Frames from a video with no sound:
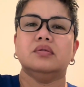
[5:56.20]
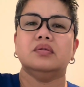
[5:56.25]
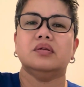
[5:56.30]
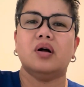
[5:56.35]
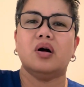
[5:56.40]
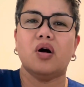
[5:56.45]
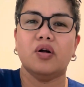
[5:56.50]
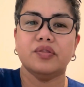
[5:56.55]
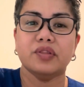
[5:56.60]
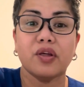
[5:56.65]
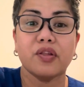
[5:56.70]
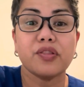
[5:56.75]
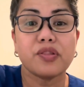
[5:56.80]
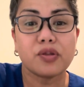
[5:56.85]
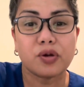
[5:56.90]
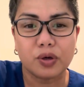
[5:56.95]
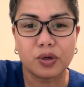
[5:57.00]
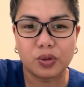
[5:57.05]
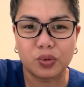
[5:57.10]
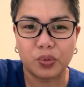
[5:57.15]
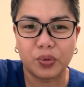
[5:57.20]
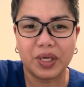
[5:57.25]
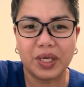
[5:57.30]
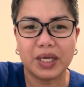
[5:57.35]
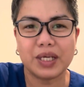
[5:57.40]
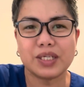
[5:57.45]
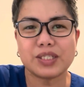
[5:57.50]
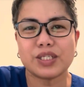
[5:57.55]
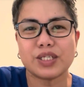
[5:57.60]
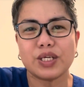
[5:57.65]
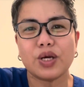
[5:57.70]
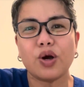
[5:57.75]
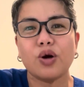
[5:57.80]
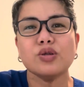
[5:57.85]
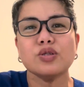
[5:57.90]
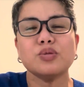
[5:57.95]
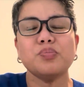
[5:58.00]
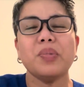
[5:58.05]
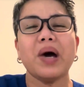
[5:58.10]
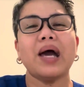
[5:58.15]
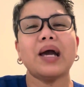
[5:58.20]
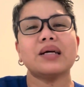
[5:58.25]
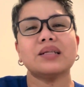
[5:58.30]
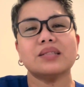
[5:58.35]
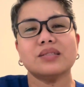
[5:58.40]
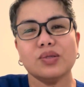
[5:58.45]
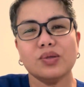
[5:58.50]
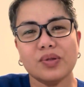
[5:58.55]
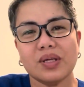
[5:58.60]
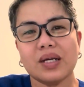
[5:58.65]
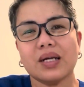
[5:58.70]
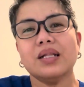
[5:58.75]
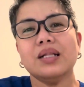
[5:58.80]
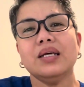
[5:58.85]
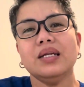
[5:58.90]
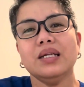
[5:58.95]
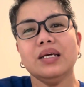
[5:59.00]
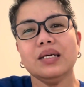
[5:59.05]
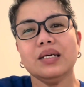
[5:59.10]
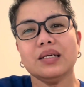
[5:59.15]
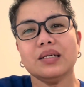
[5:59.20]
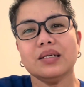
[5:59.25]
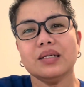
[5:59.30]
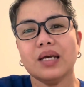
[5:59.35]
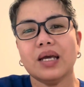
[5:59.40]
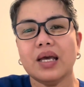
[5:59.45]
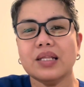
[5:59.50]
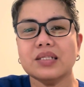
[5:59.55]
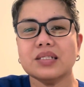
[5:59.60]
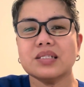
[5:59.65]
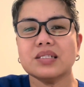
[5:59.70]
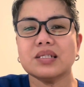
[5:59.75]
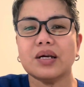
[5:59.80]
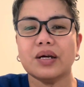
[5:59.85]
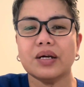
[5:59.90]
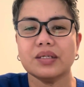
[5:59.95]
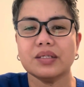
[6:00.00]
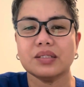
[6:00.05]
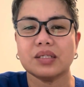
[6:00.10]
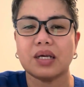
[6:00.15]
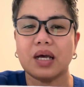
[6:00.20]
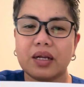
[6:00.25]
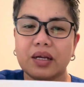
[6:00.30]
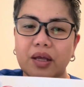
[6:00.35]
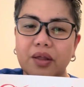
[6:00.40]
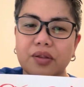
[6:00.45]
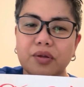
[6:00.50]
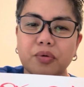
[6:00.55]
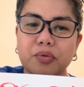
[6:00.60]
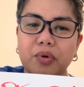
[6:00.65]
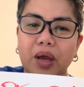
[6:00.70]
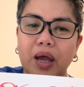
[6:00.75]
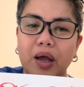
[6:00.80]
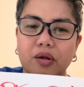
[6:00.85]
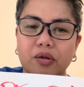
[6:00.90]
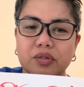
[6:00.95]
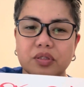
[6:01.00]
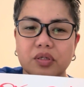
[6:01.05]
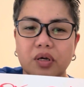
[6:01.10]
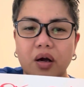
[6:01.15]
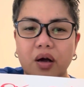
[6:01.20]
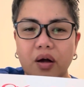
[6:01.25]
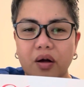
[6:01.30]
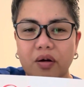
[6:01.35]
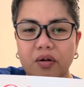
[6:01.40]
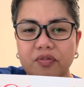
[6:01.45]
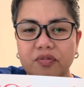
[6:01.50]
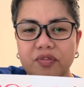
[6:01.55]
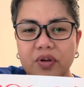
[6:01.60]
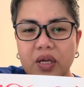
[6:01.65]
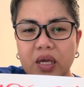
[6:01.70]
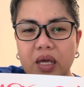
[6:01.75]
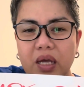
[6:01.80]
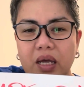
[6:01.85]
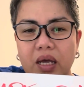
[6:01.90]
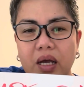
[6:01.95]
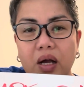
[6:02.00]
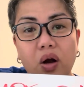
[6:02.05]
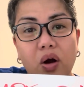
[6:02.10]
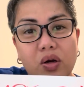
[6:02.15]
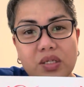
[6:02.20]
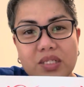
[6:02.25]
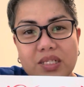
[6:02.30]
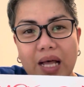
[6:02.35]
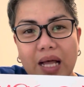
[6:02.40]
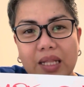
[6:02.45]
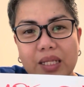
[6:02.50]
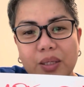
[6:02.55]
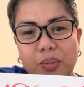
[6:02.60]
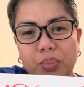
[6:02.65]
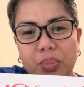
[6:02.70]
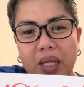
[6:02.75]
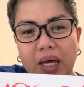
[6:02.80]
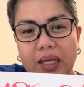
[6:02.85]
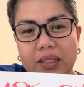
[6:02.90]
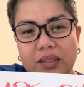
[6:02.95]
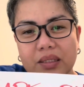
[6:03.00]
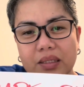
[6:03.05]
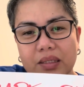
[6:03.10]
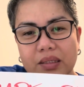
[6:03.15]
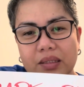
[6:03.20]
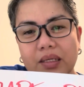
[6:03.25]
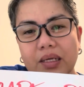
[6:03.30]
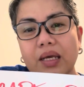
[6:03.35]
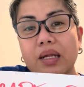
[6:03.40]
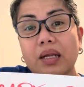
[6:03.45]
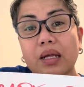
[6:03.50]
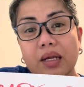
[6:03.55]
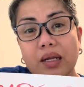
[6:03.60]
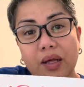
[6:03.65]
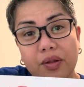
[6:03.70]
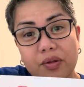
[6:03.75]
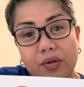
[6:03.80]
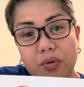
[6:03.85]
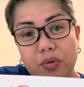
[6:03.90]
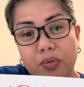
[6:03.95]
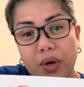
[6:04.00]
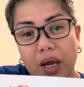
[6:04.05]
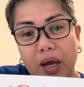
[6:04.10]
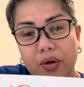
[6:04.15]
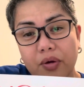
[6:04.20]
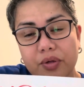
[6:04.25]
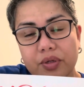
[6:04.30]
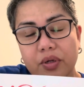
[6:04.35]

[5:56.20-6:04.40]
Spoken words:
On the 3rd week, she goes back to the clinic and start another round of oxaliplatin and another round